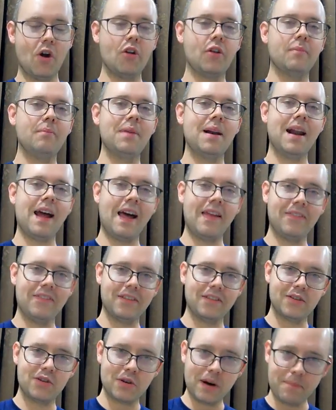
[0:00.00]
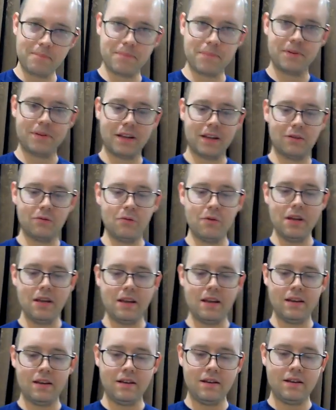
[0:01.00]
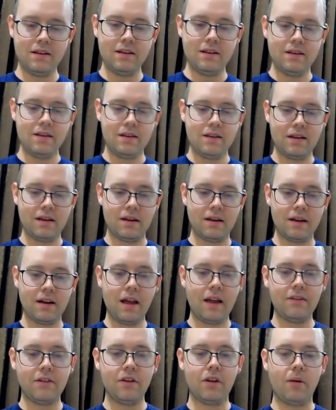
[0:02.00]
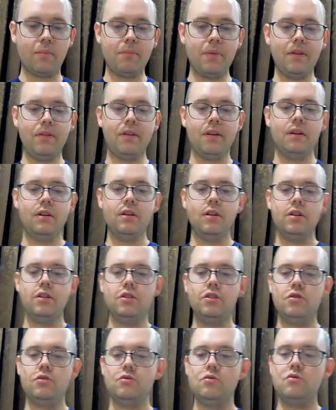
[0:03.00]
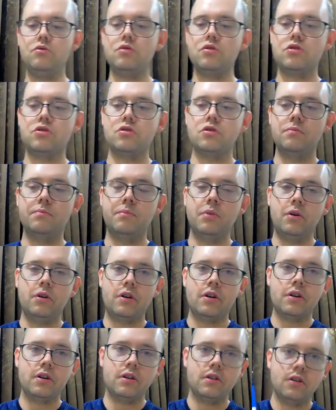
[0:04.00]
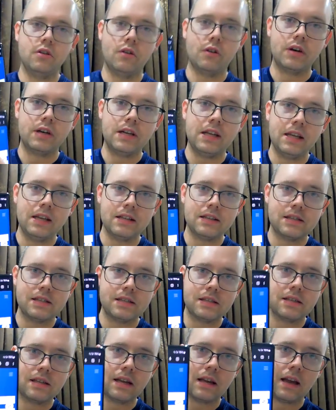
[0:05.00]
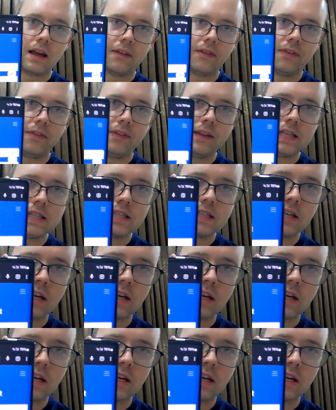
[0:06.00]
unplanned trap that we ended up in, you should book your tickets at this